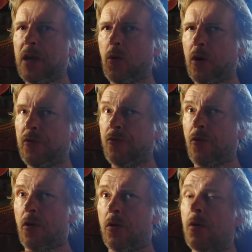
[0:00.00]
quite
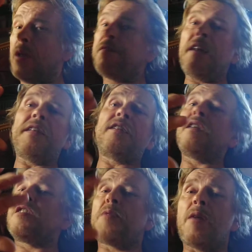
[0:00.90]
strong, or in fact they did
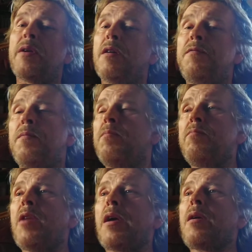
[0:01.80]
an experiment of
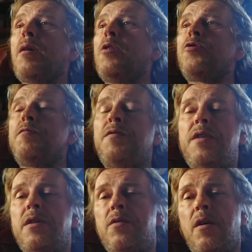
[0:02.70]
like 150
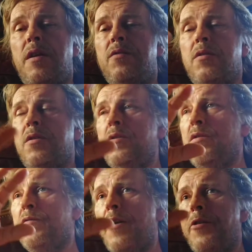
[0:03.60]
years ago. They took two
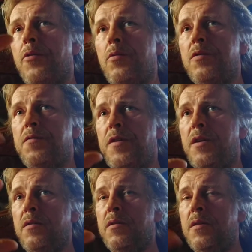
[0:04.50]
spherical
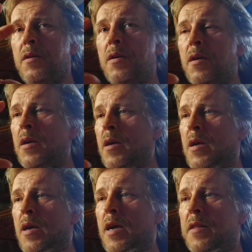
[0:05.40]
spheres
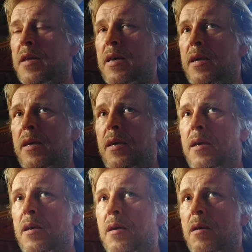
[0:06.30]
and they
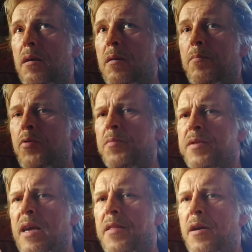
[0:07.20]
put them
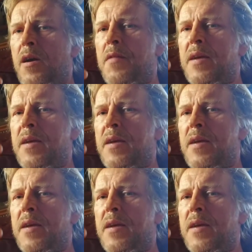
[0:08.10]
together and